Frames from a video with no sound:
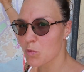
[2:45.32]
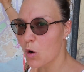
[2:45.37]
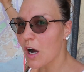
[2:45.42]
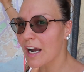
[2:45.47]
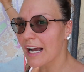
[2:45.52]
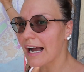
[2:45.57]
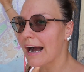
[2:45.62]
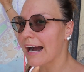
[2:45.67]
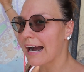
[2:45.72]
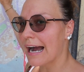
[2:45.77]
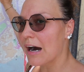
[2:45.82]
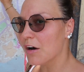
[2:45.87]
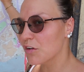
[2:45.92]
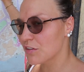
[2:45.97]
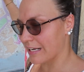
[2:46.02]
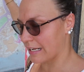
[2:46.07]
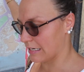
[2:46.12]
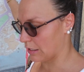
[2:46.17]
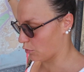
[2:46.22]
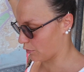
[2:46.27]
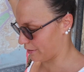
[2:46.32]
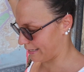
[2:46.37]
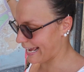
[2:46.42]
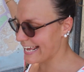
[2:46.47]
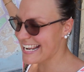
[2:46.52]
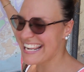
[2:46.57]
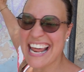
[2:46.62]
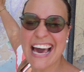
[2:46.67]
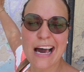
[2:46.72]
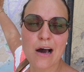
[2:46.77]
walk around alone.
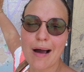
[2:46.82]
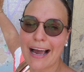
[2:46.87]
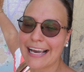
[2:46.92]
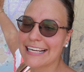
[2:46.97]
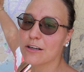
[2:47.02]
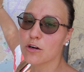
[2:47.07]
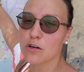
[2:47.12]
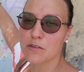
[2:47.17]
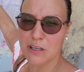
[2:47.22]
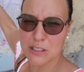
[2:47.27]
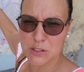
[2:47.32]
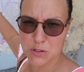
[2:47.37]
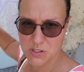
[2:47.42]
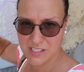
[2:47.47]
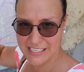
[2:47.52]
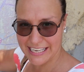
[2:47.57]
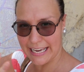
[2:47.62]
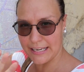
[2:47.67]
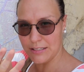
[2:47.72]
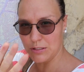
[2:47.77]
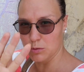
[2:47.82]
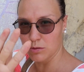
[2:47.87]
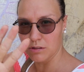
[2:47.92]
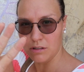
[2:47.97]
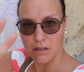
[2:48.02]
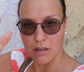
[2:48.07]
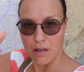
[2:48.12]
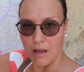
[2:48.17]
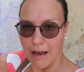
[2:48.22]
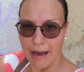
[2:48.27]
And now I don't want to scare you.
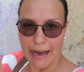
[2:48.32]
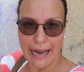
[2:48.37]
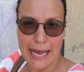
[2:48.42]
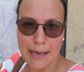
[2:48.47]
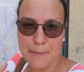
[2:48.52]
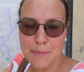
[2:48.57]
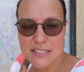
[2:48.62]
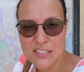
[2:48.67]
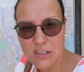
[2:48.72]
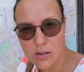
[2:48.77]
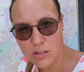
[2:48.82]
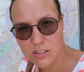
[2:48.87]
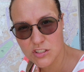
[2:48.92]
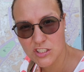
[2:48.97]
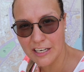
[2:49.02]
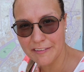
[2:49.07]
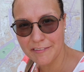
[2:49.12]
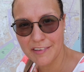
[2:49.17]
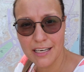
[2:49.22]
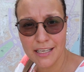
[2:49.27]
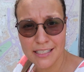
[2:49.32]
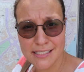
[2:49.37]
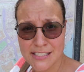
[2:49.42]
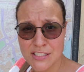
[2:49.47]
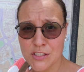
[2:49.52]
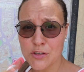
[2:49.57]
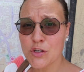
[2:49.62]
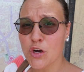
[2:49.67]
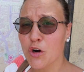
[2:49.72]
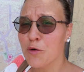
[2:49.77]
I'm a solo traveler,
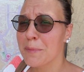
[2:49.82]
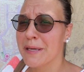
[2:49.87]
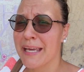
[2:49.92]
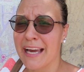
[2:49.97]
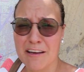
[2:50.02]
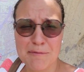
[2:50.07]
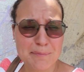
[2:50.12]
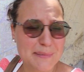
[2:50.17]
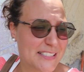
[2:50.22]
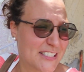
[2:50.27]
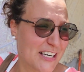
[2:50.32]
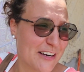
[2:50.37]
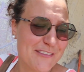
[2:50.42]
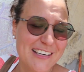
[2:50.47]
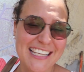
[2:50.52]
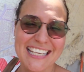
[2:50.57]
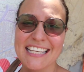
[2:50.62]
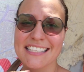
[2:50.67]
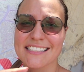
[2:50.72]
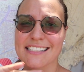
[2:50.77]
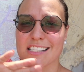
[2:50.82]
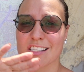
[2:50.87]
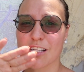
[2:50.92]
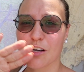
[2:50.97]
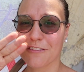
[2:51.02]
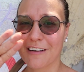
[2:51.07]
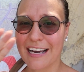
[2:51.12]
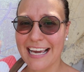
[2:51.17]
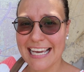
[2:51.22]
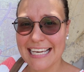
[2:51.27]
you know me, I've been traveling here since
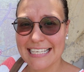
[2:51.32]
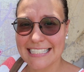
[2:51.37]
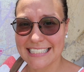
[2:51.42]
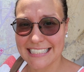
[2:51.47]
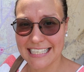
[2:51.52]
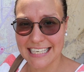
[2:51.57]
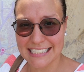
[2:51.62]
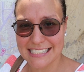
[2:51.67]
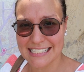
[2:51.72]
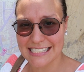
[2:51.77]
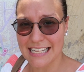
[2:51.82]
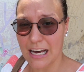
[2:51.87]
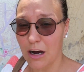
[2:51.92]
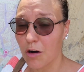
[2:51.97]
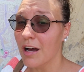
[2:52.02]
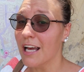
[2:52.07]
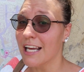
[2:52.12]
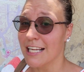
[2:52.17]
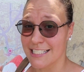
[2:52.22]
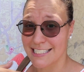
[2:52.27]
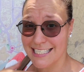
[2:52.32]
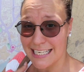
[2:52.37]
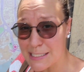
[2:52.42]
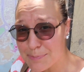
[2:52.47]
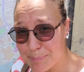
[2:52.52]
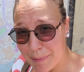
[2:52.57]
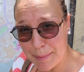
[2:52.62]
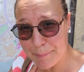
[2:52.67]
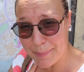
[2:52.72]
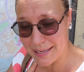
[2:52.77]
over 8 years now,
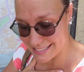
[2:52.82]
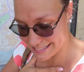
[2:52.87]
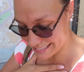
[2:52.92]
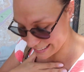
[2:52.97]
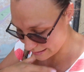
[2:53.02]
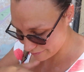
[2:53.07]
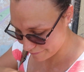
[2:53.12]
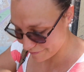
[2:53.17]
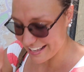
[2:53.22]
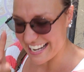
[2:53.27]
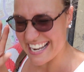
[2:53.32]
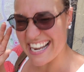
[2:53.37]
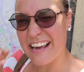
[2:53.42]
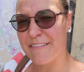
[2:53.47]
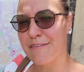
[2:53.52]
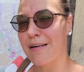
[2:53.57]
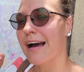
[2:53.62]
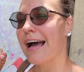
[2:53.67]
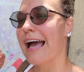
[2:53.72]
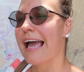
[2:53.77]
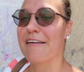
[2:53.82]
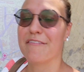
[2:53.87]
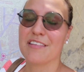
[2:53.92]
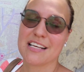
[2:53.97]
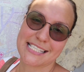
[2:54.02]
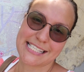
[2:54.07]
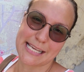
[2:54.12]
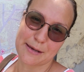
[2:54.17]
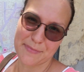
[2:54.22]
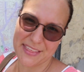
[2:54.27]
just by myself and never ever
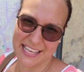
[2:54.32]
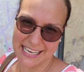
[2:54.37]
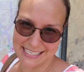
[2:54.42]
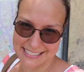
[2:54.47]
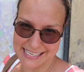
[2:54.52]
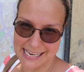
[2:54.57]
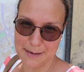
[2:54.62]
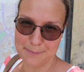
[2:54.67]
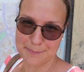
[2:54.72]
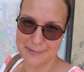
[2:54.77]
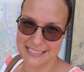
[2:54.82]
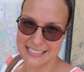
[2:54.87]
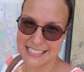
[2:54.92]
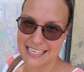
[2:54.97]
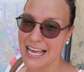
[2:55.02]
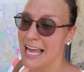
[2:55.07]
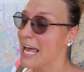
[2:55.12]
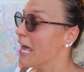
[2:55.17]
something has happened.